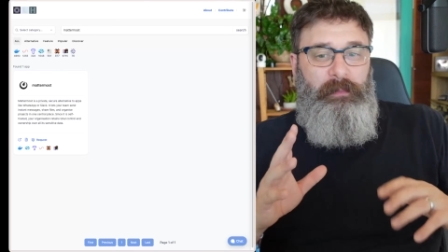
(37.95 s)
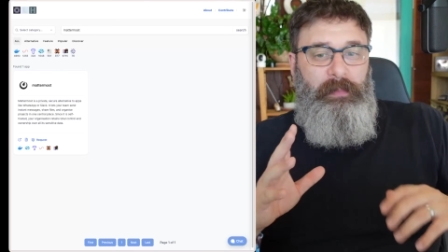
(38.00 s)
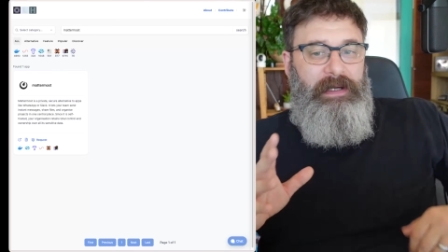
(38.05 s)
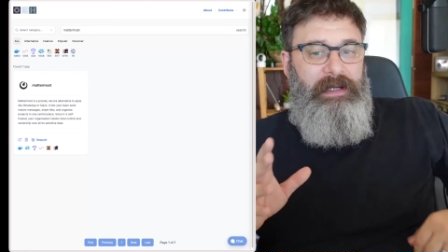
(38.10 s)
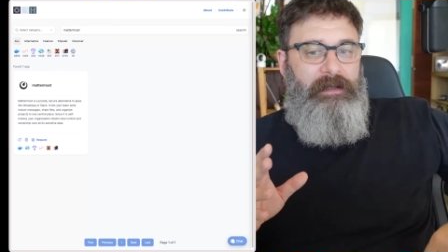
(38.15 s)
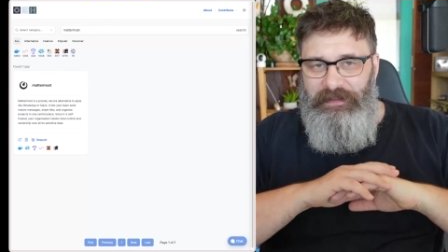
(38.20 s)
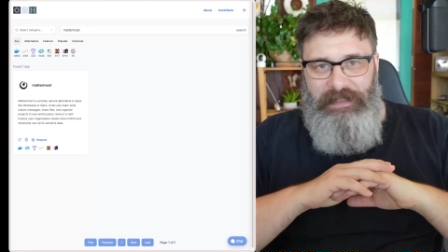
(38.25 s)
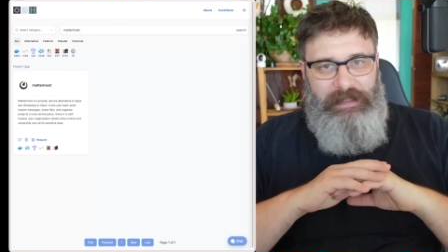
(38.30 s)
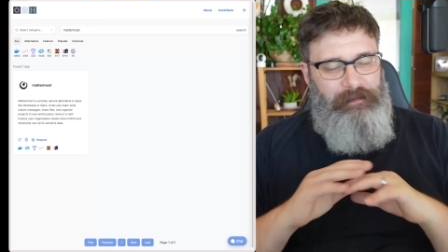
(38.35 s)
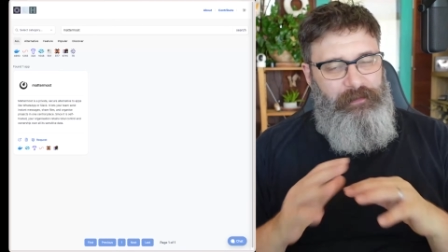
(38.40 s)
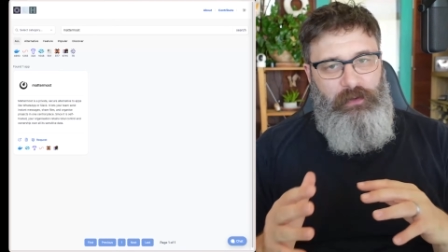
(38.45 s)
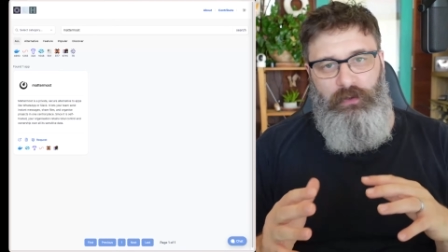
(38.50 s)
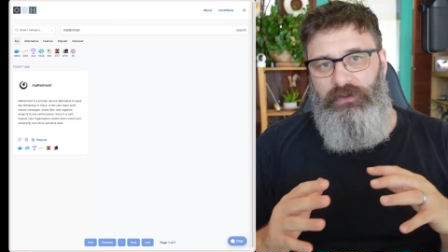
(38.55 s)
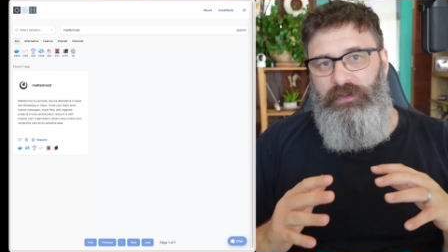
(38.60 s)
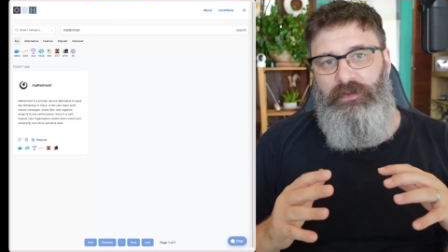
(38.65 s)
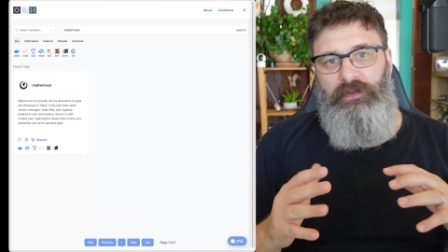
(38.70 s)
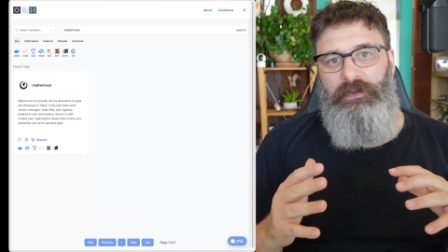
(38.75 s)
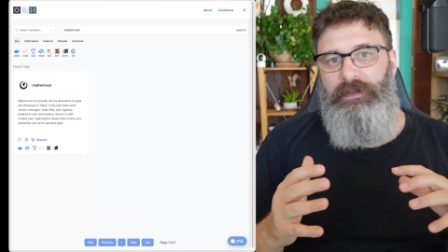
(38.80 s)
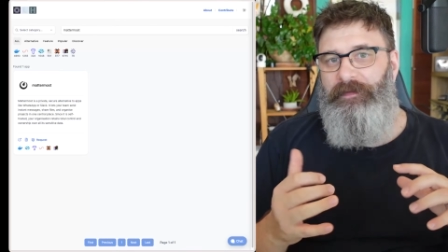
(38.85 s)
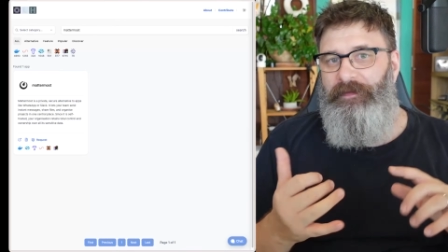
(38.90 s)
But if you're
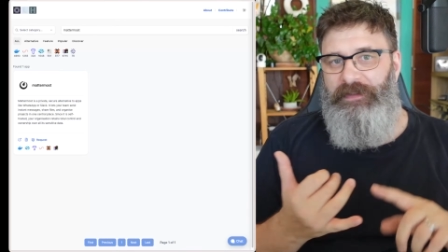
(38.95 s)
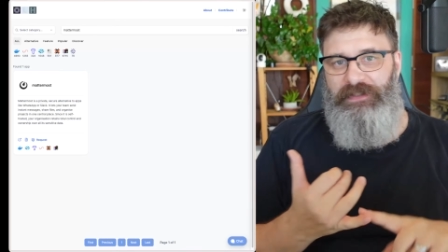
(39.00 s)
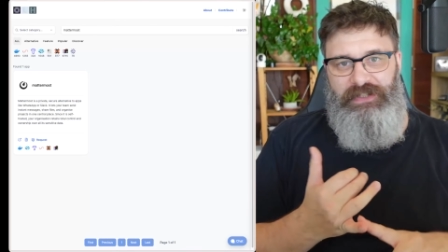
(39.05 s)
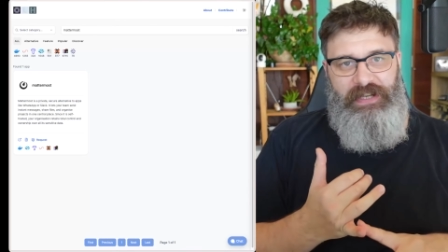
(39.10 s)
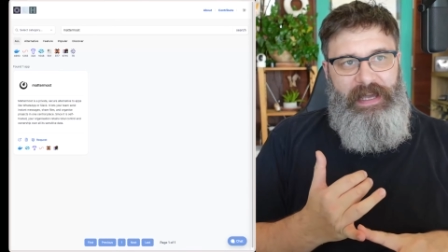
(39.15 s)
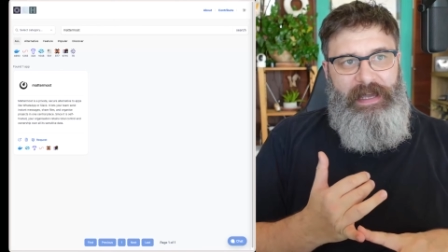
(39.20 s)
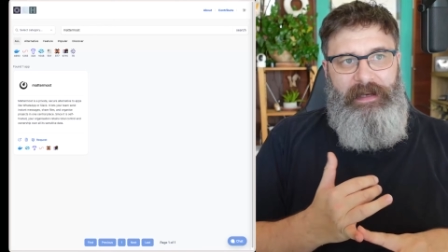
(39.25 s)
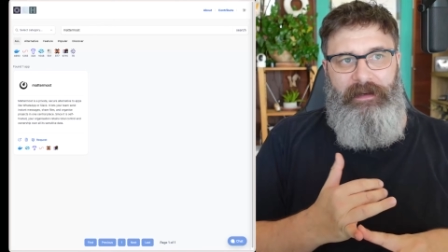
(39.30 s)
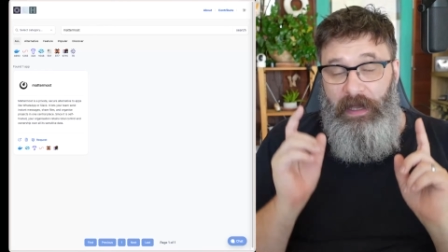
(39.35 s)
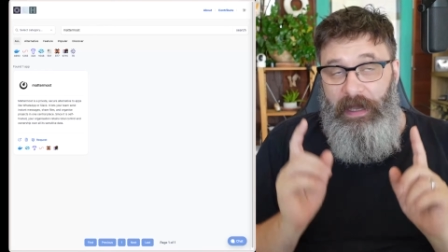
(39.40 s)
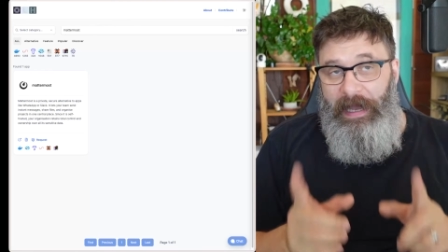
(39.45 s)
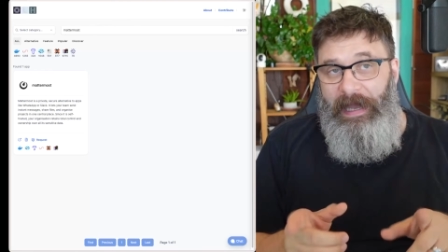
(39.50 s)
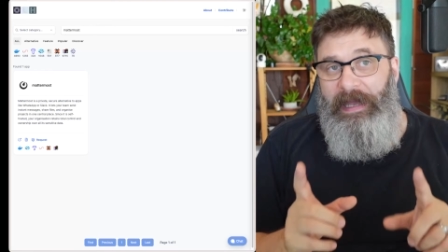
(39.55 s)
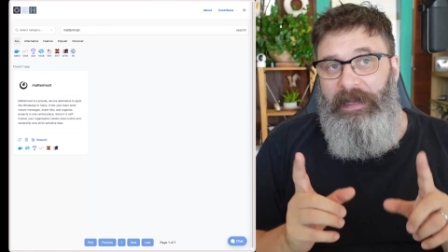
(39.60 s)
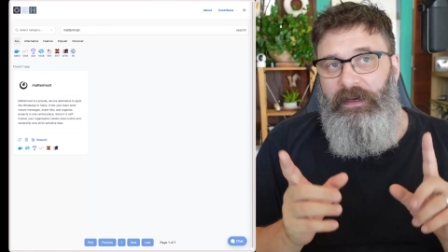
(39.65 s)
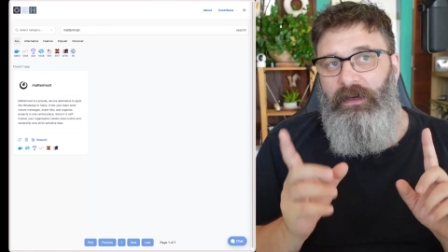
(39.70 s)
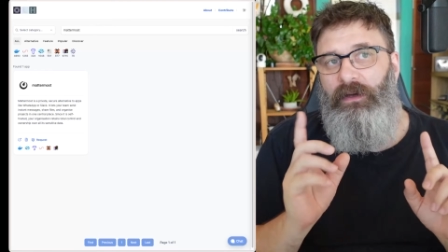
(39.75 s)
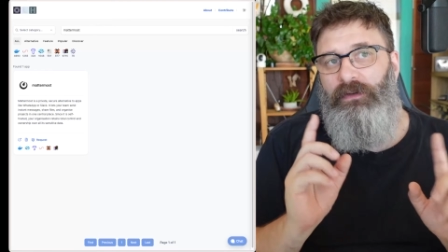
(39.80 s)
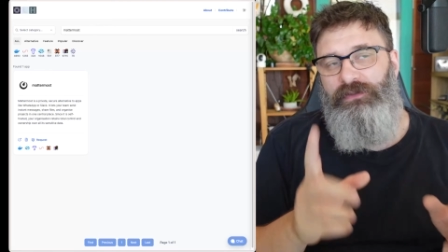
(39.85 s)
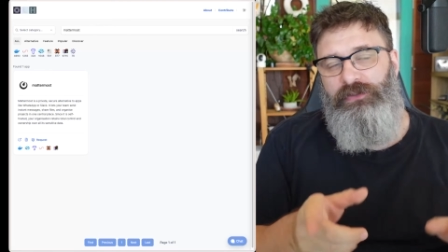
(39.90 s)
just looking for chat,
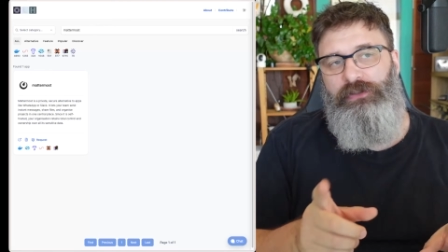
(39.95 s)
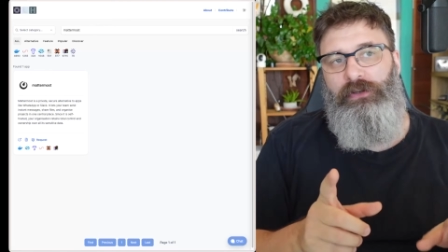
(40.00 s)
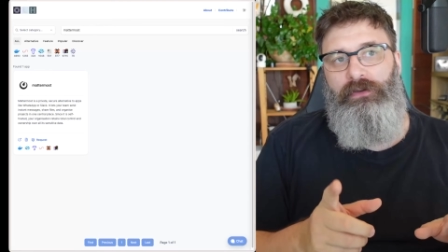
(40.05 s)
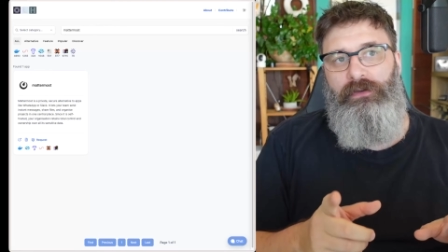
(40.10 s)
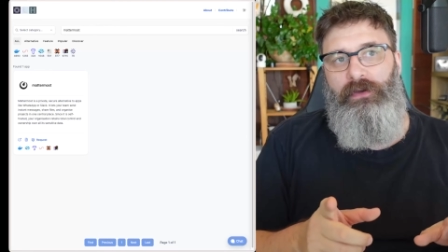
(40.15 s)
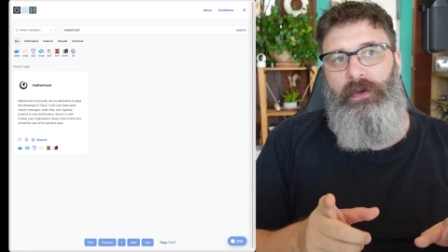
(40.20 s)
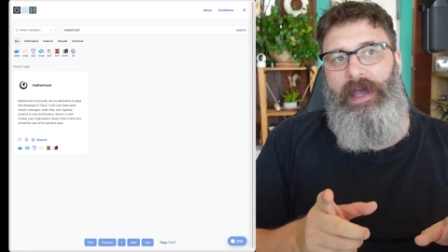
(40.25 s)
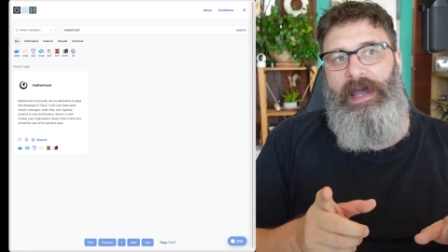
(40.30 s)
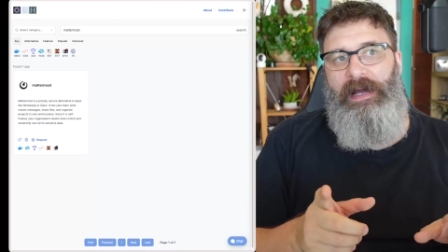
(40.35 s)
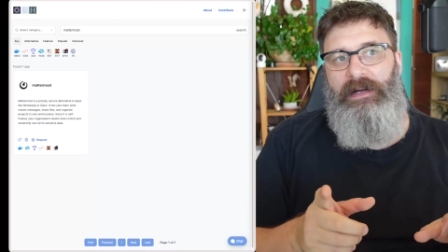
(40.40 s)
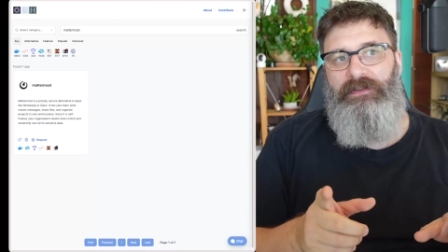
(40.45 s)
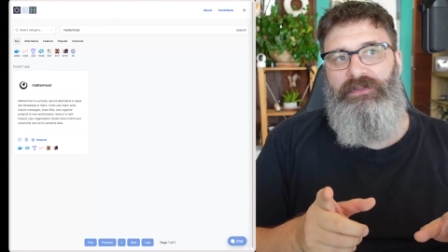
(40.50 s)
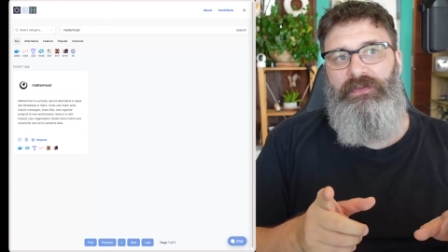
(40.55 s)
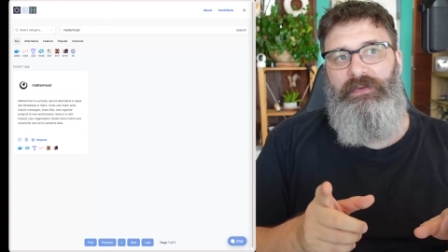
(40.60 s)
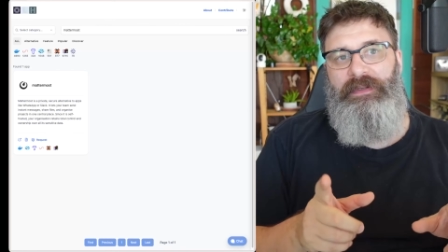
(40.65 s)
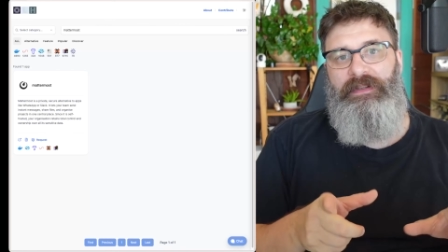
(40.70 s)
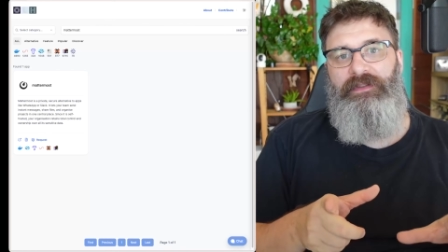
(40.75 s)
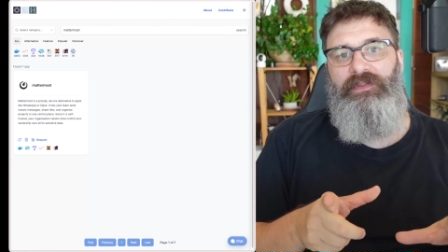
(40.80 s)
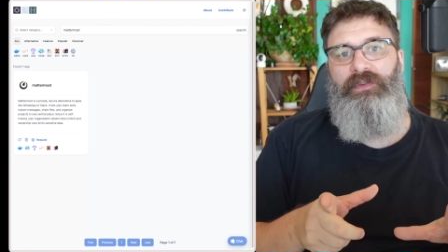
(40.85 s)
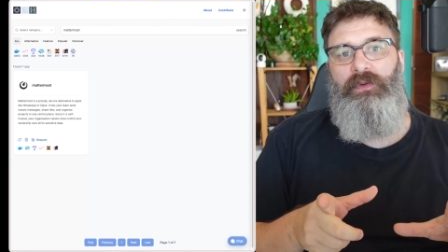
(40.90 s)
and I'll show you how to
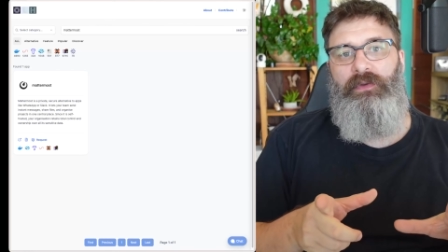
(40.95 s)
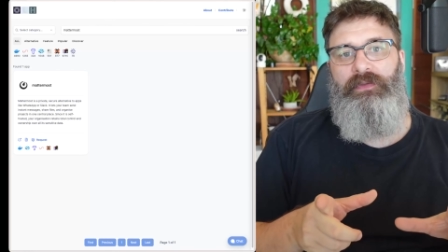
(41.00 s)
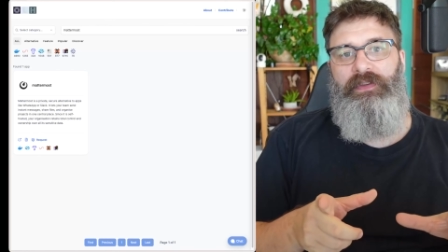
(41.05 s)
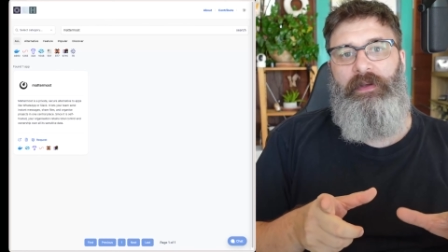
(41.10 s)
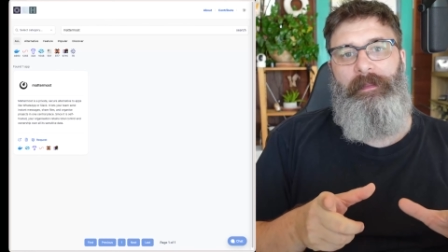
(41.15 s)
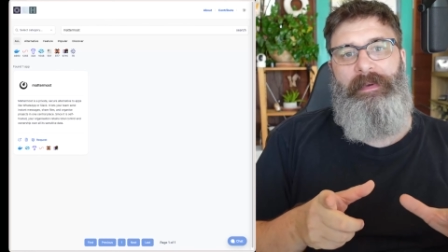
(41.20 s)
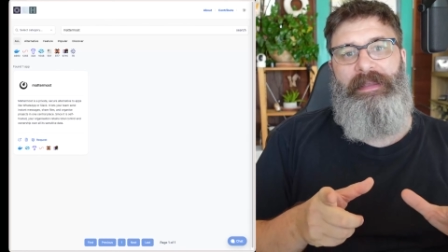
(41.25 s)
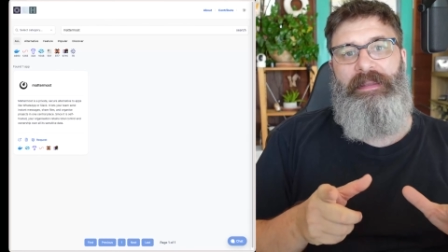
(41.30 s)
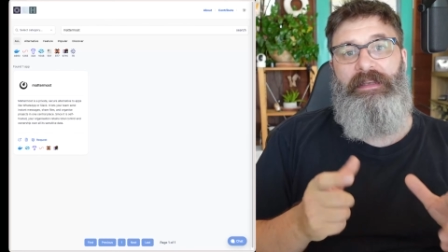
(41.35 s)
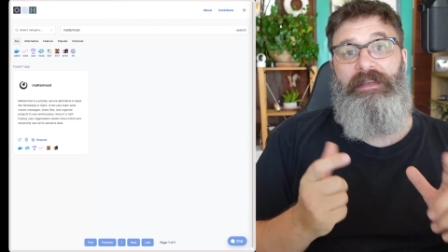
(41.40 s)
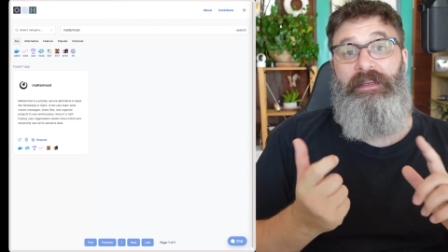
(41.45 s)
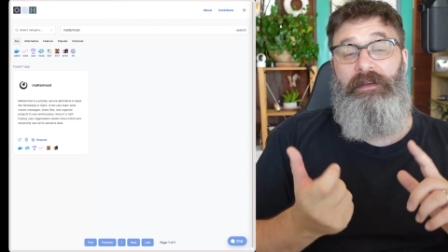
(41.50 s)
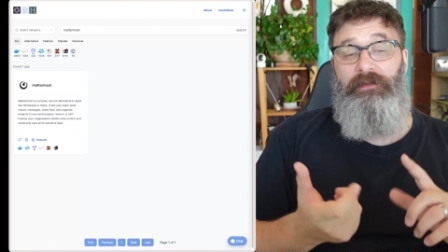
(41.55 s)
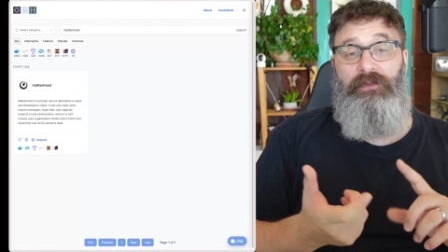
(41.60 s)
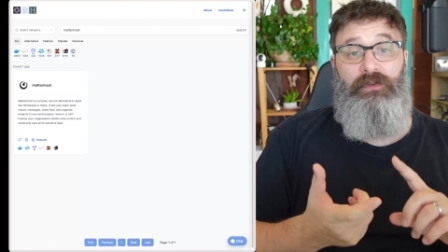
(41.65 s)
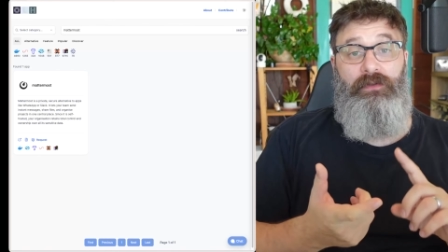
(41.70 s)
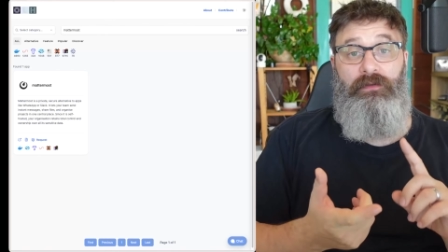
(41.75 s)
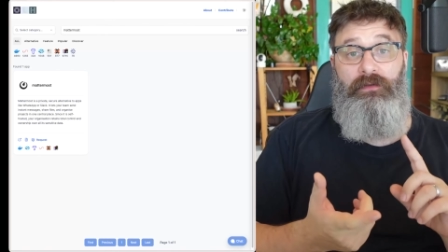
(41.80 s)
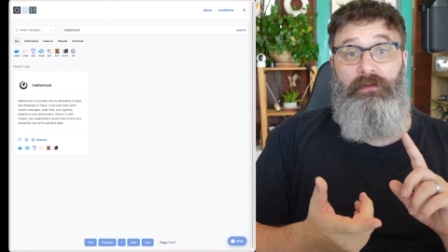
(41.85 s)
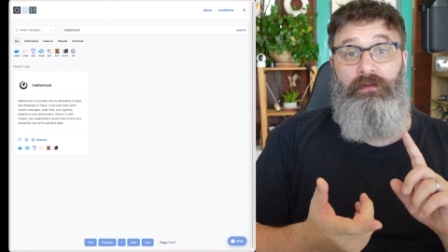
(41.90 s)
install something that gives
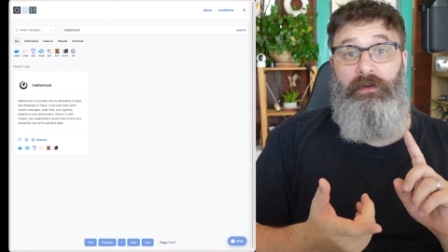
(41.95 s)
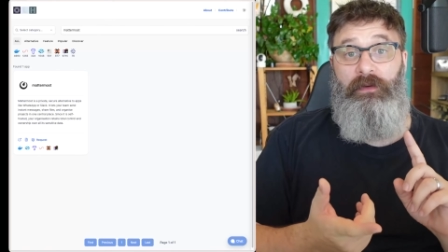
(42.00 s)
you